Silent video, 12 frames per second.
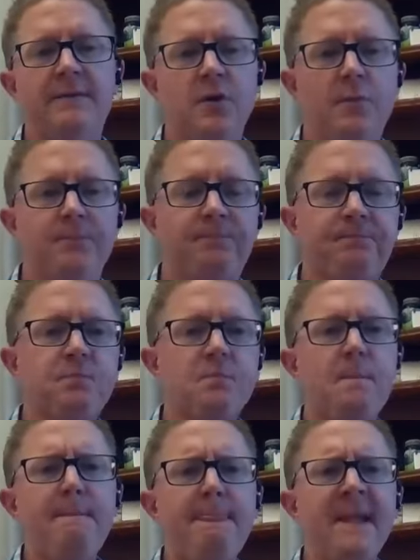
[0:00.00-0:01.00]

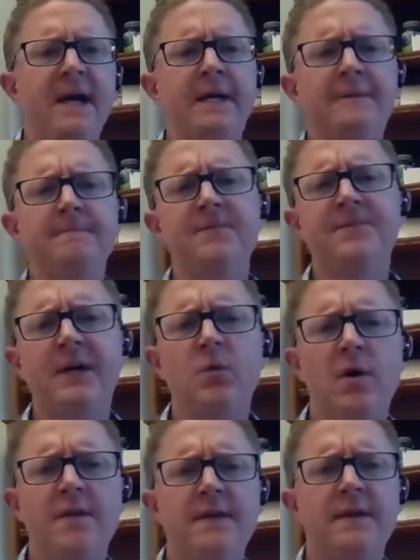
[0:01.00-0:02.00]
So second
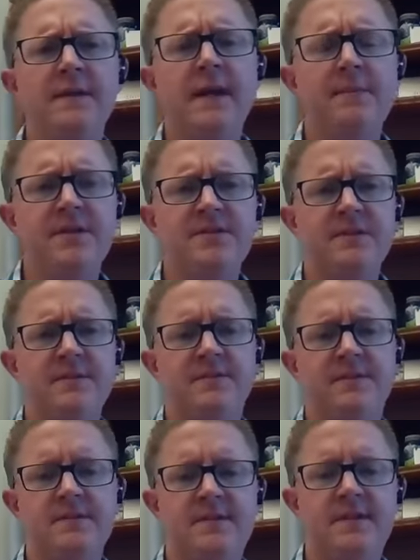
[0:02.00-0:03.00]
one then that I mentioned is
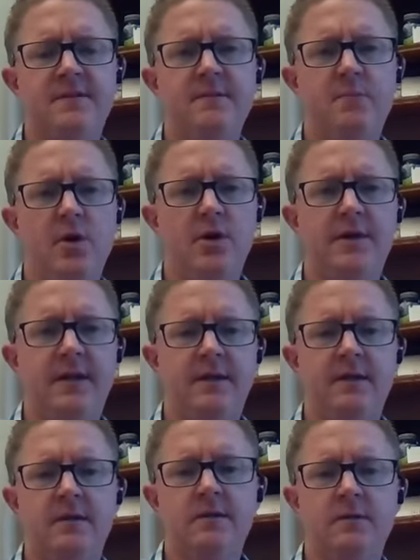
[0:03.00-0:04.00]
consider the
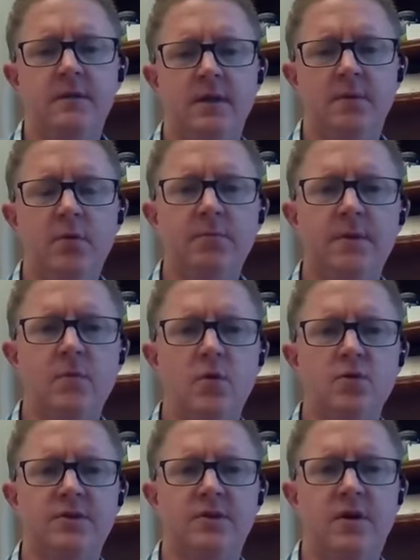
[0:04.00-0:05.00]
marketing or
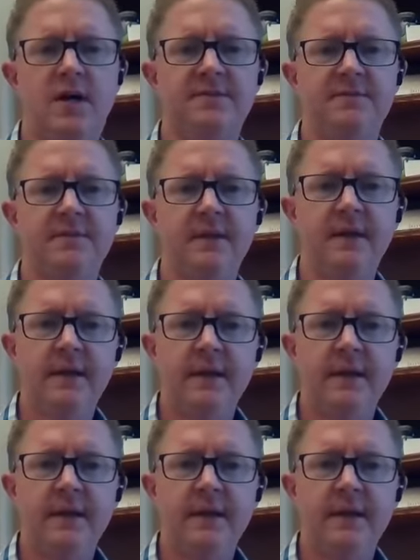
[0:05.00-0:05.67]
promotion costs.